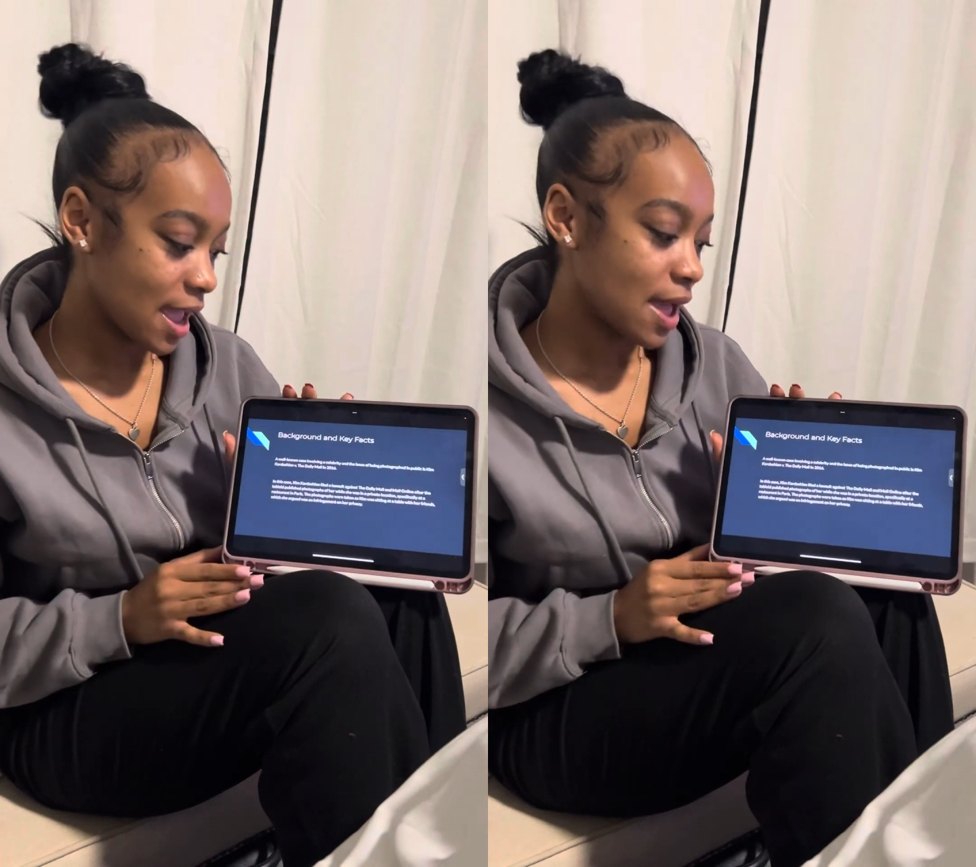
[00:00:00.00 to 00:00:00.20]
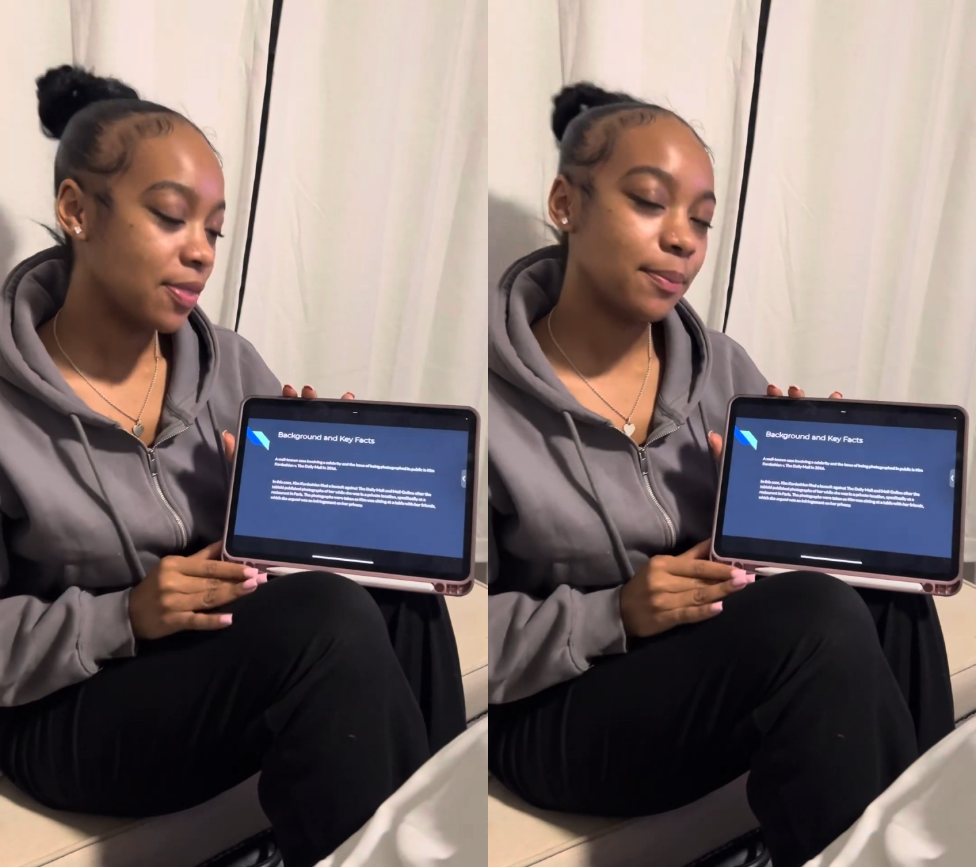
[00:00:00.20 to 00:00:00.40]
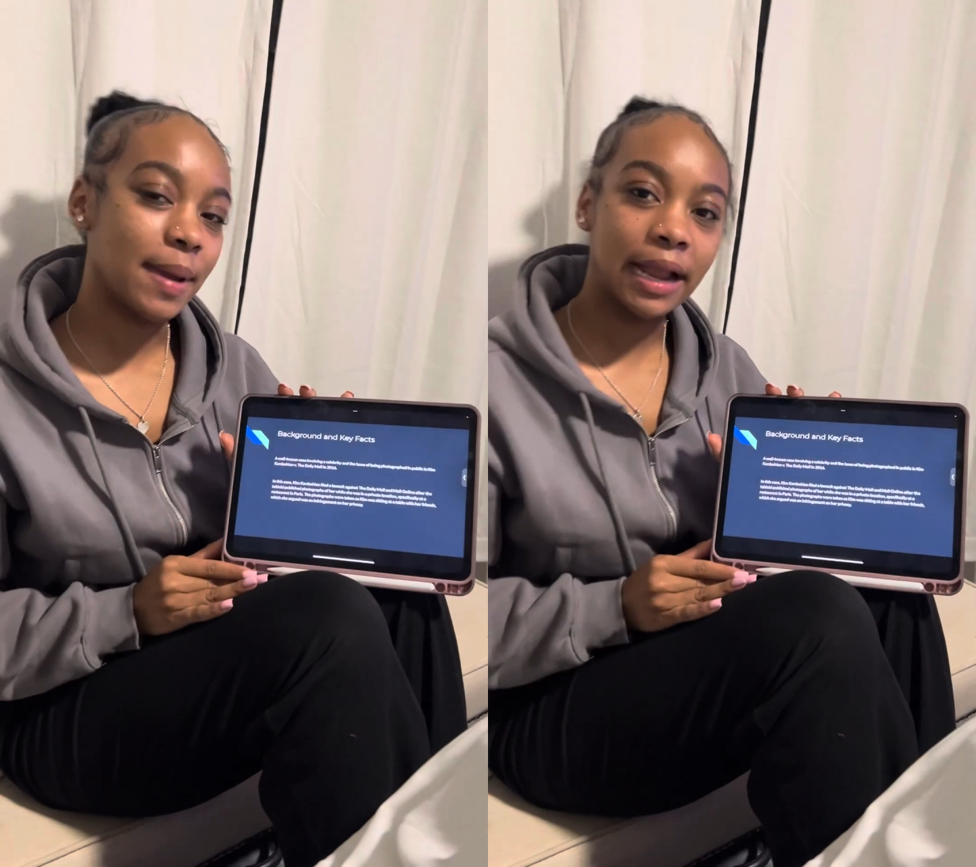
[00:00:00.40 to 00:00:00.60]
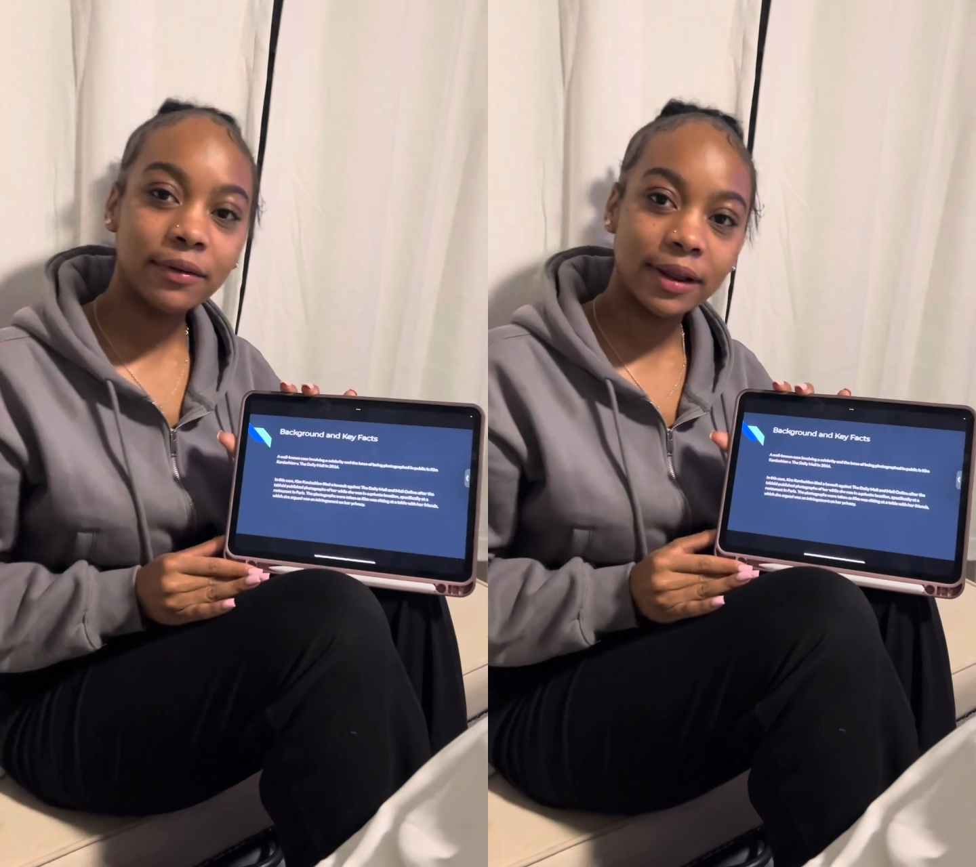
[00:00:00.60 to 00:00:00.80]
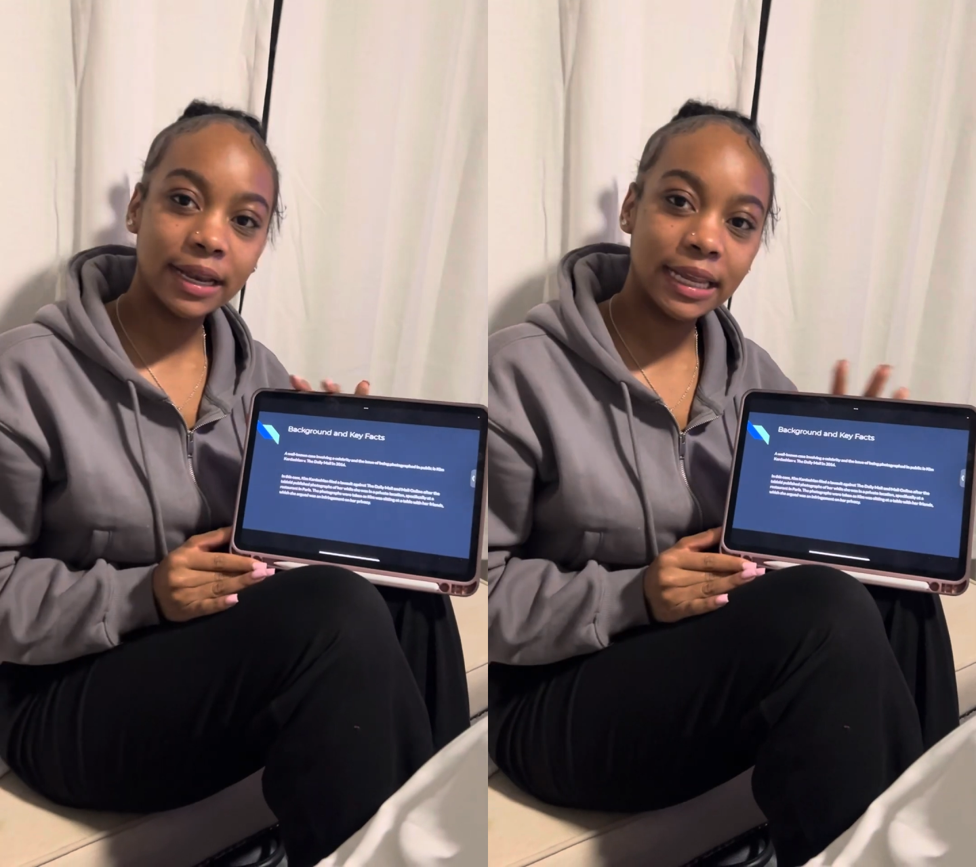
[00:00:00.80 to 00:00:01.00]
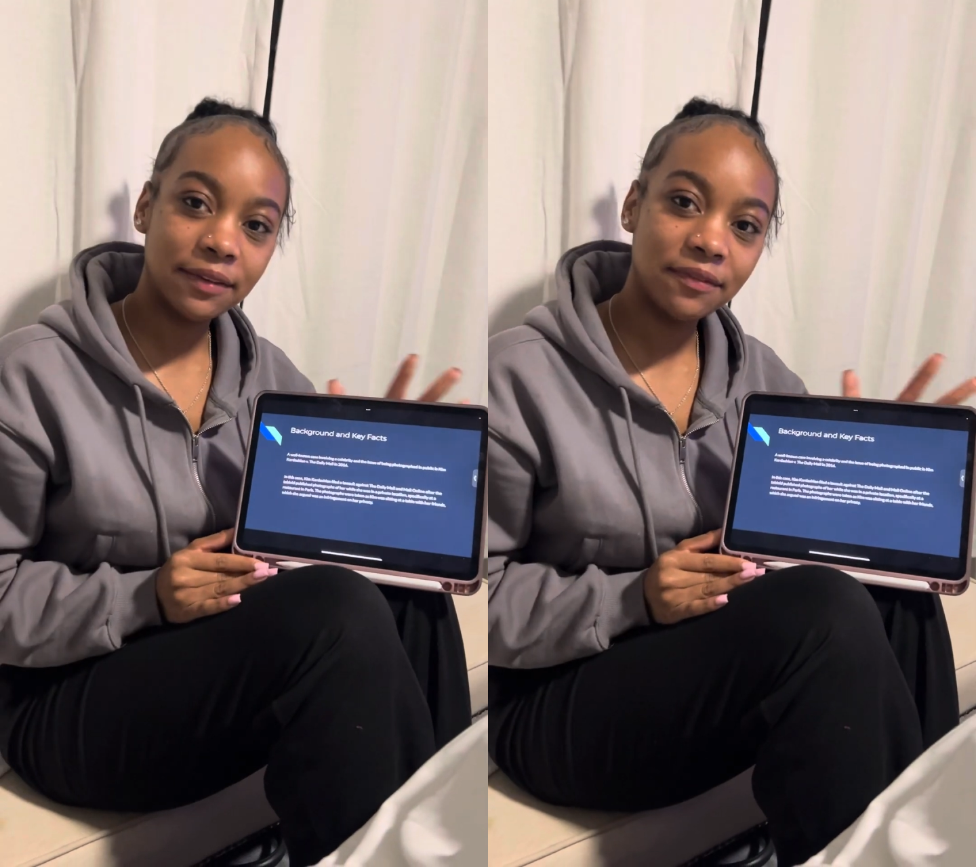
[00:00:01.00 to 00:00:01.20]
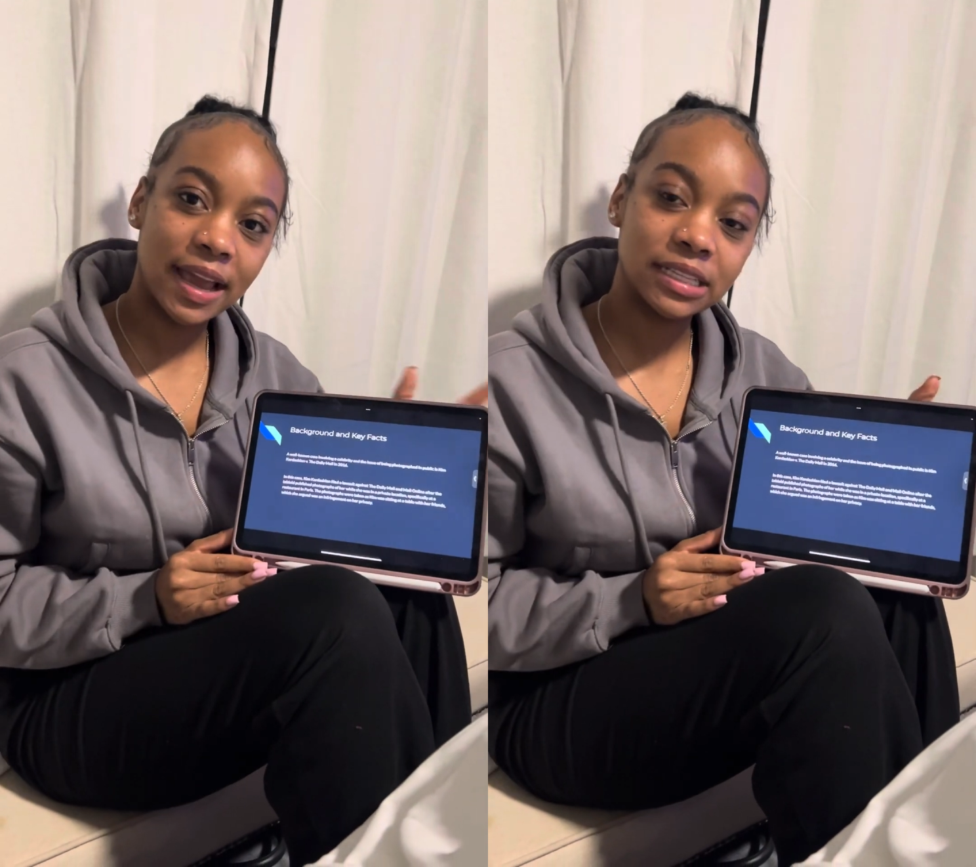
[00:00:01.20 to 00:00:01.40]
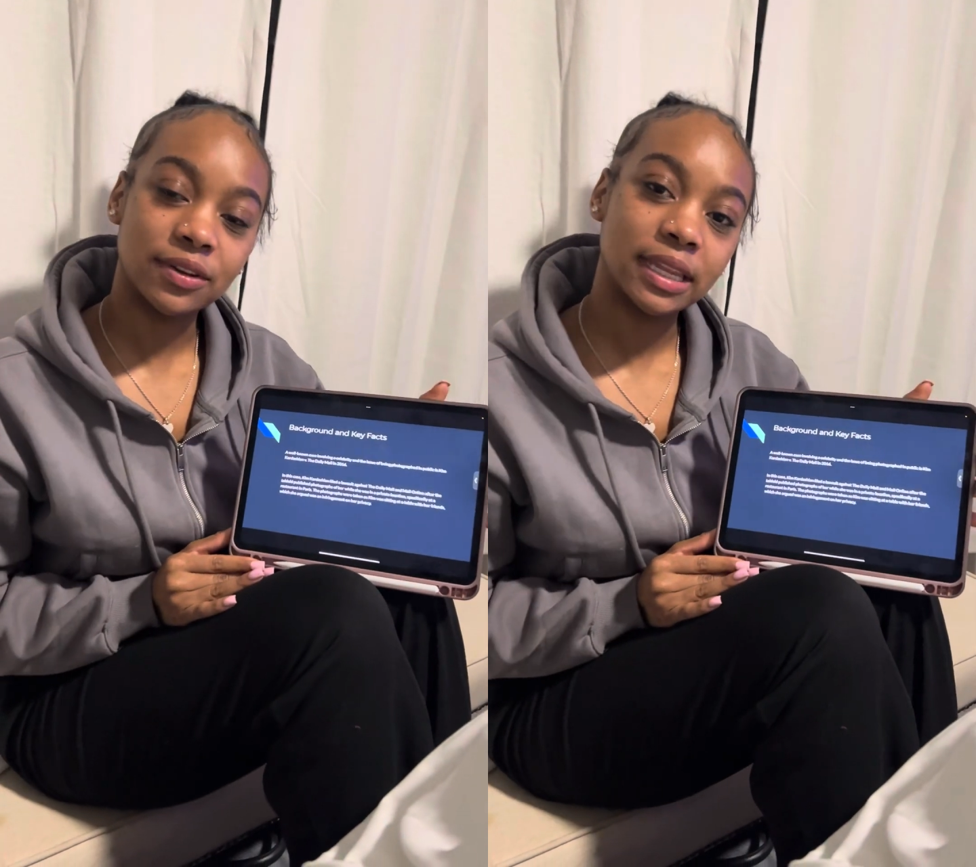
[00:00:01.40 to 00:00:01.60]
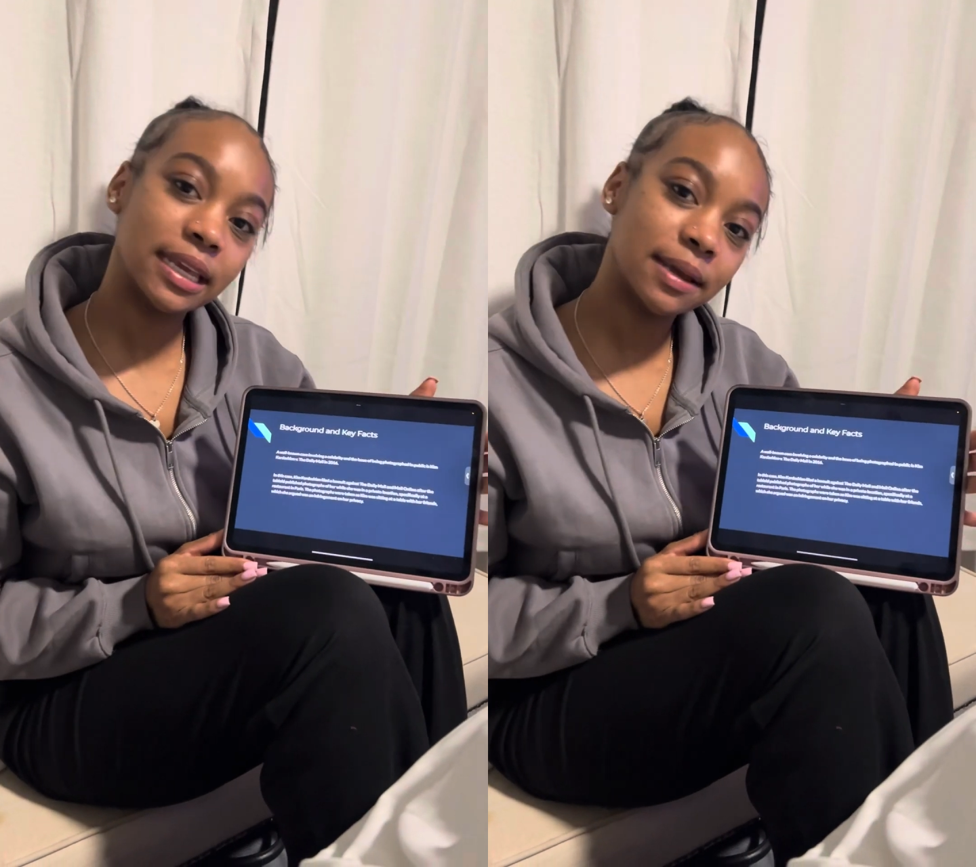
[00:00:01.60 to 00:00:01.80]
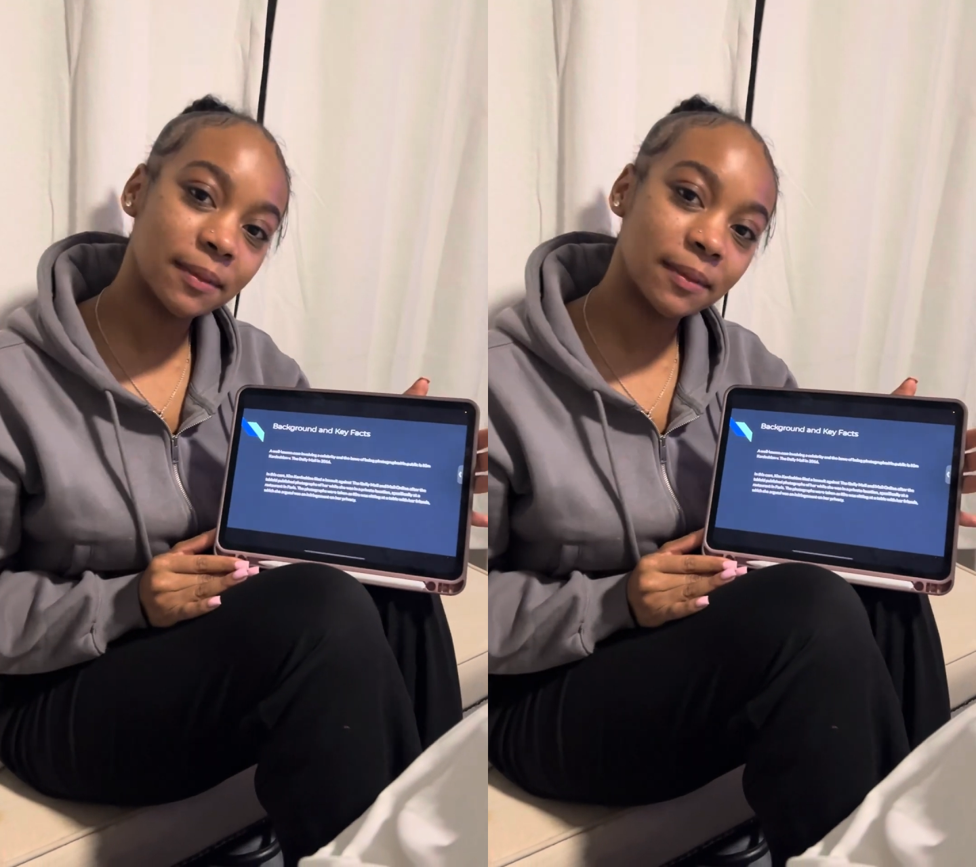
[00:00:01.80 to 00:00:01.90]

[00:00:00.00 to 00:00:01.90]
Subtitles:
The background and key facts on the Kim